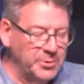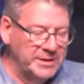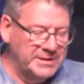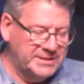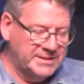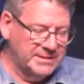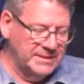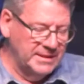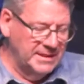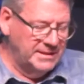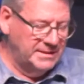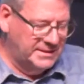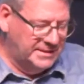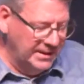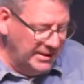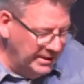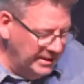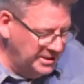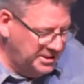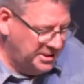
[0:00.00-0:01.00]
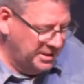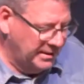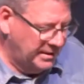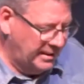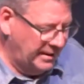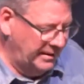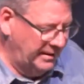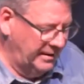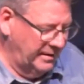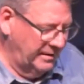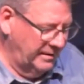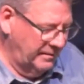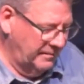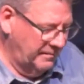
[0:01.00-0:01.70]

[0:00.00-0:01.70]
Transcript: it diligently.